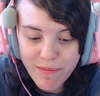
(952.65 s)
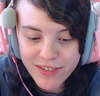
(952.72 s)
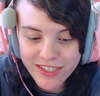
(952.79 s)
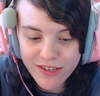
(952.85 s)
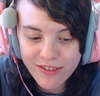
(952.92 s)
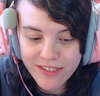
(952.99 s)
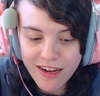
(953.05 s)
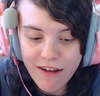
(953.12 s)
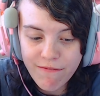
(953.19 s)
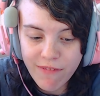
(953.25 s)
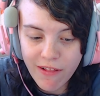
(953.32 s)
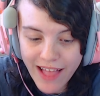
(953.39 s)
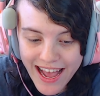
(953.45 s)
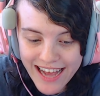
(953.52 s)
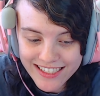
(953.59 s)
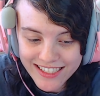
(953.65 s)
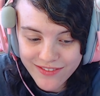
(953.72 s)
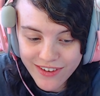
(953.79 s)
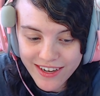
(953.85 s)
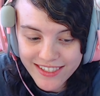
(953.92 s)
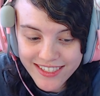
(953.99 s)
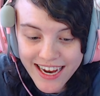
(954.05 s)
episodes of The Last
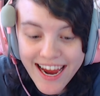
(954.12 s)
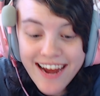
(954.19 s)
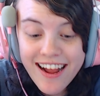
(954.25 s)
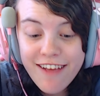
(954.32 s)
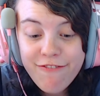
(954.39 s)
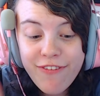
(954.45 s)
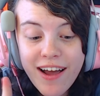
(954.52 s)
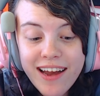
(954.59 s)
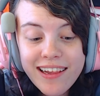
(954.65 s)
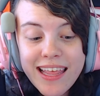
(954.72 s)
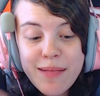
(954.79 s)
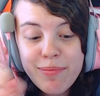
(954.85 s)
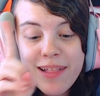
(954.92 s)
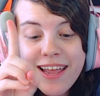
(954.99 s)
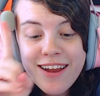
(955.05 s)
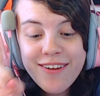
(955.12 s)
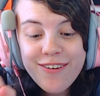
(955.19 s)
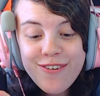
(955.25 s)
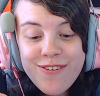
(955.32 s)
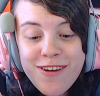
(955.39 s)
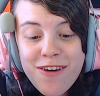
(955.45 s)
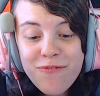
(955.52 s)
of Us, and I finally played
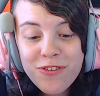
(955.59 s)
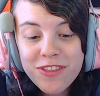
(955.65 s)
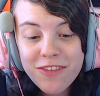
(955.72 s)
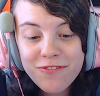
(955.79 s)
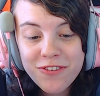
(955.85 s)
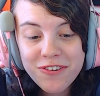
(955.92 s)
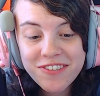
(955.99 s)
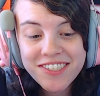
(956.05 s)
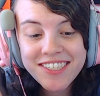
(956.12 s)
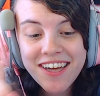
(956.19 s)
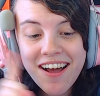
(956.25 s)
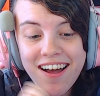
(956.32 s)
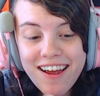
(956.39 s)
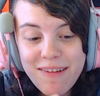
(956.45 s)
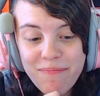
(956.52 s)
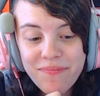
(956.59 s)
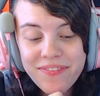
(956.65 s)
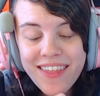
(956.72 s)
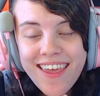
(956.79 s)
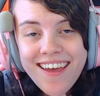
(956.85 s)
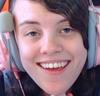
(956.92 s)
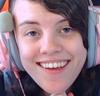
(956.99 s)
Uno for the first time.
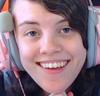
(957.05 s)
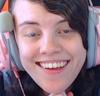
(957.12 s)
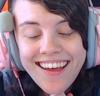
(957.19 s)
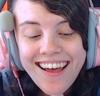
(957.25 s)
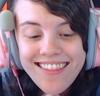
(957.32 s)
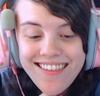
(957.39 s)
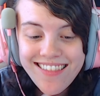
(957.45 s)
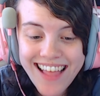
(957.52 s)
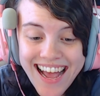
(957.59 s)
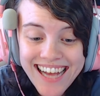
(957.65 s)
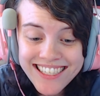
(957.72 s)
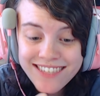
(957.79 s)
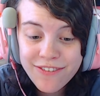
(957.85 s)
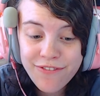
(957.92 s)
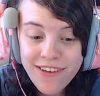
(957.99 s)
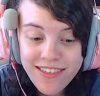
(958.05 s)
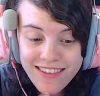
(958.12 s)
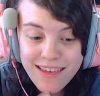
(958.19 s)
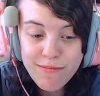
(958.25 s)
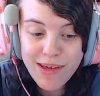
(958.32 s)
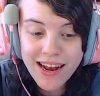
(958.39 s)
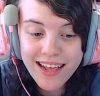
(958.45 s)
The last
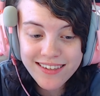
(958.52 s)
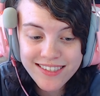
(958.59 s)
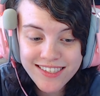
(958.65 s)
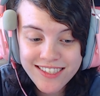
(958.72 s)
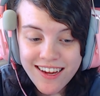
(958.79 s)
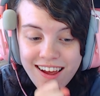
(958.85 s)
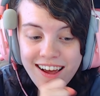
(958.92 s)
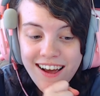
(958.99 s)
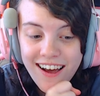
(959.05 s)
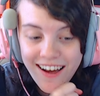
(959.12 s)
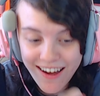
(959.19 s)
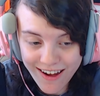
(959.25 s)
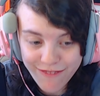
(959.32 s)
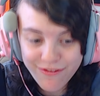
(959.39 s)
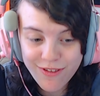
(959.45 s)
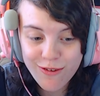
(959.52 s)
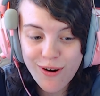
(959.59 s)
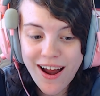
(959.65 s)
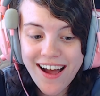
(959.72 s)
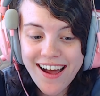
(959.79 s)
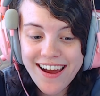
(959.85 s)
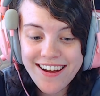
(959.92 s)
50 minutes of the
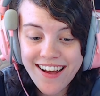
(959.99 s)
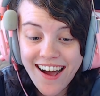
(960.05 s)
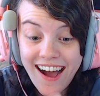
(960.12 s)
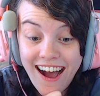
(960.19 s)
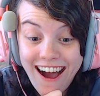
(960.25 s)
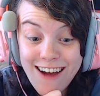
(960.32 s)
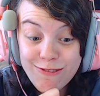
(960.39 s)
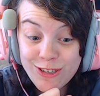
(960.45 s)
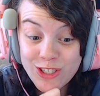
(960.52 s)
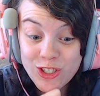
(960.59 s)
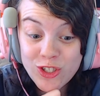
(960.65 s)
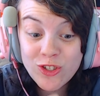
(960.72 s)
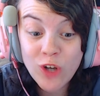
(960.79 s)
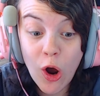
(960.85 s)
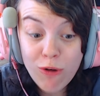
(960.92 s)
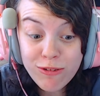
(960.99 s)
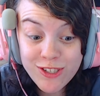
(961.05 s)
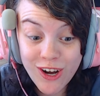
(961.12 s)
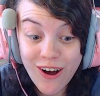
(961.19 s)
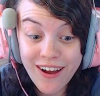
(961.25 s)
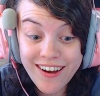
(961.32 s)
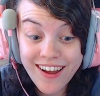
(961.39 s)
ride, I was so
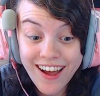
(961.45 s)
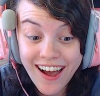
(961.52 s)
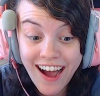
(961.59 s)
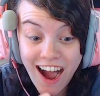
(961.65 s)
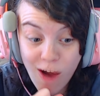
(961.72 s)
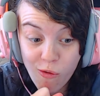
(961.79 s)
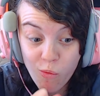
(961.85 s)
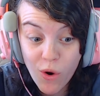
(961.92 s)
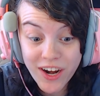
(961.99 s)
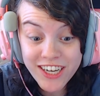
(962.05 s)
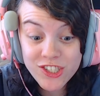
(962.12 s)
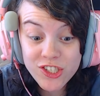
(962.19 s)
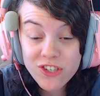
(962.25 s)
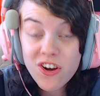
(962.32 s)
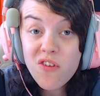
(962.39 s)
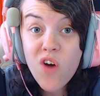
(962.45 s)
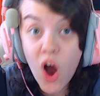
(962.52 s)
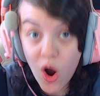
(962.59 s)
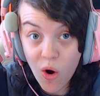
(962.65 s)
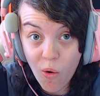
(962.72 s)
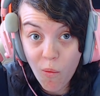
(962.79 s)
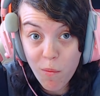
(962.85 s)
done. I wanted to go
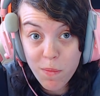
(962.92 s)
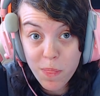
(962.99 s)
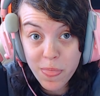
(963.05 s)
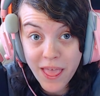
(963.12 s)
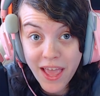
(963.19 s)
home.